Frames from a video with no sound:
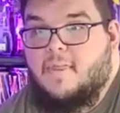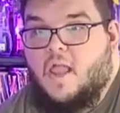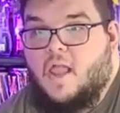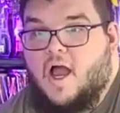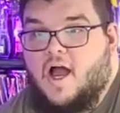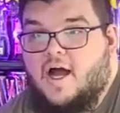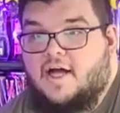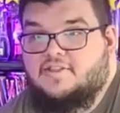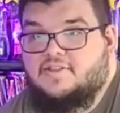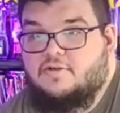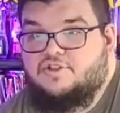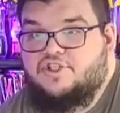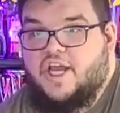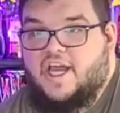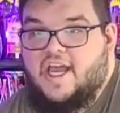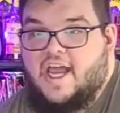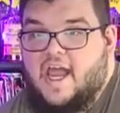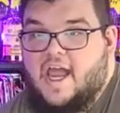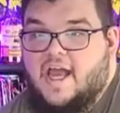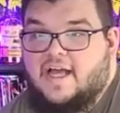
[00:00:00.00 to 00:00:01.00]
Uh, so
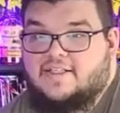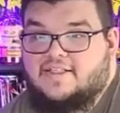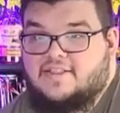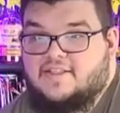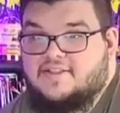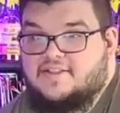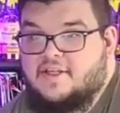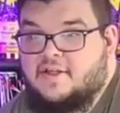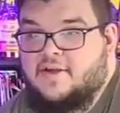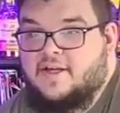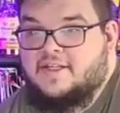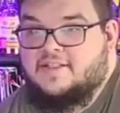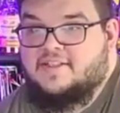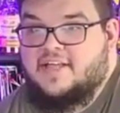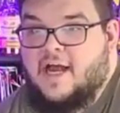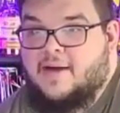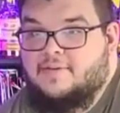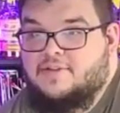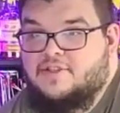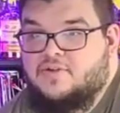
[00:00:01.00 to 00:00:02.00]
JAS Distilling
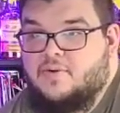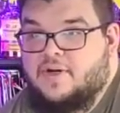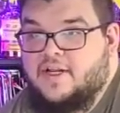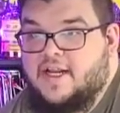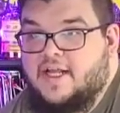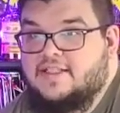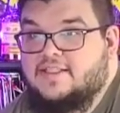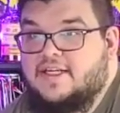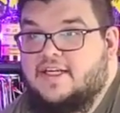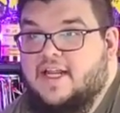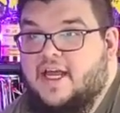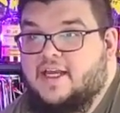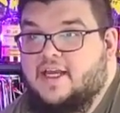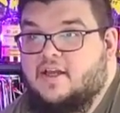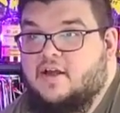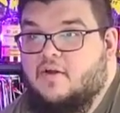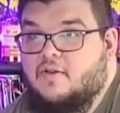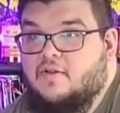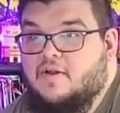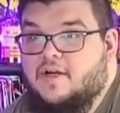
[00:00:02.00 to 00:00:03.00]
Established 2019. I
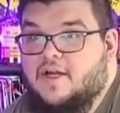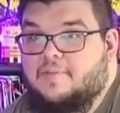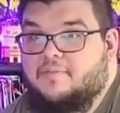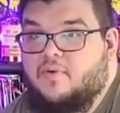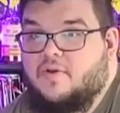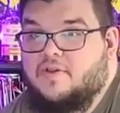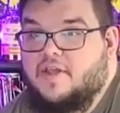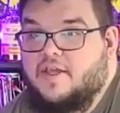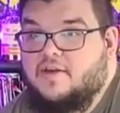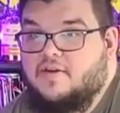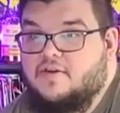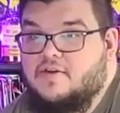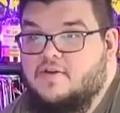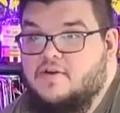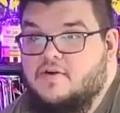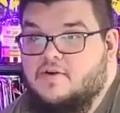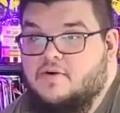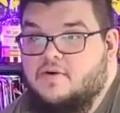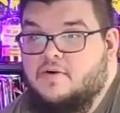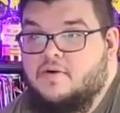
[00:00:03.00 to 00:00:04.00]
can go look up what they
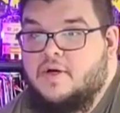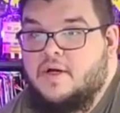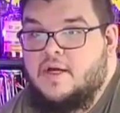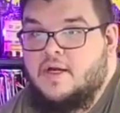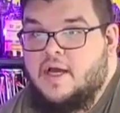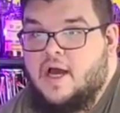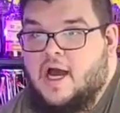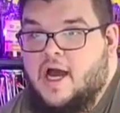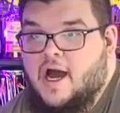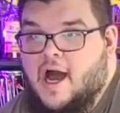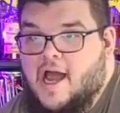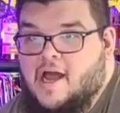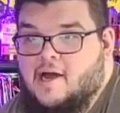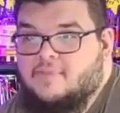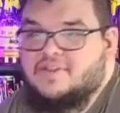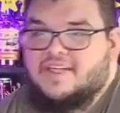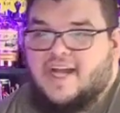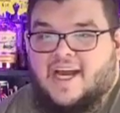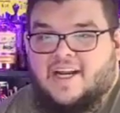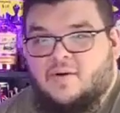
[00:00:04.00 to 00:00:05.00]
do. Uh, I
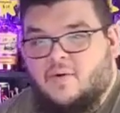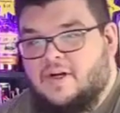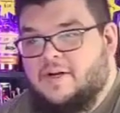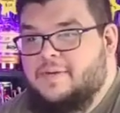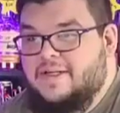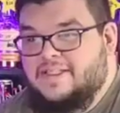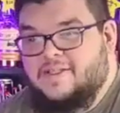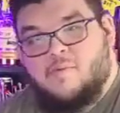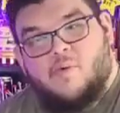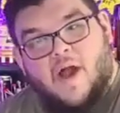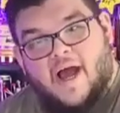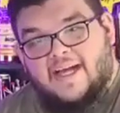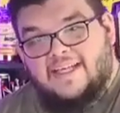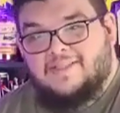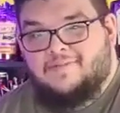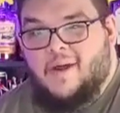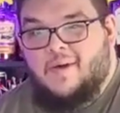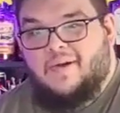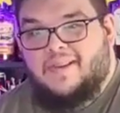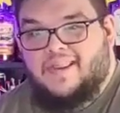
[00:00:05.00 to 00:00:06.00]
almost kind of want to be
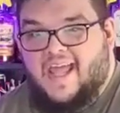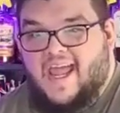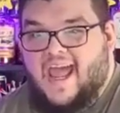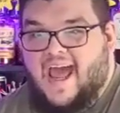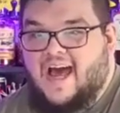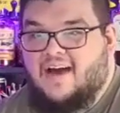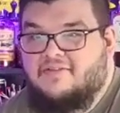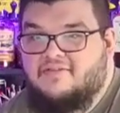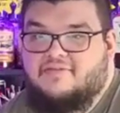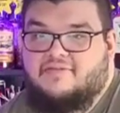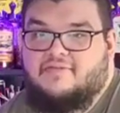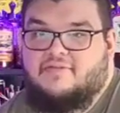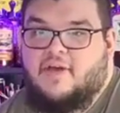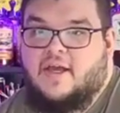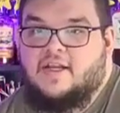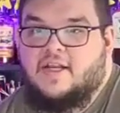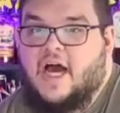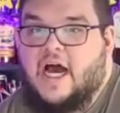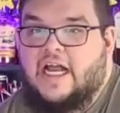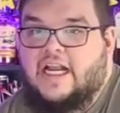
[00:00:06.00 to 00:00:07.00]
surprised by what they have
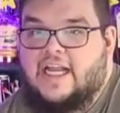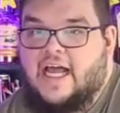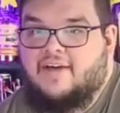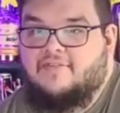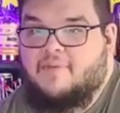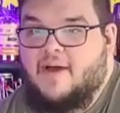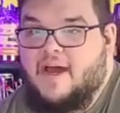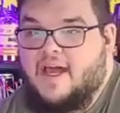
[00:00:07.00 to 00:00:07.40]
and not have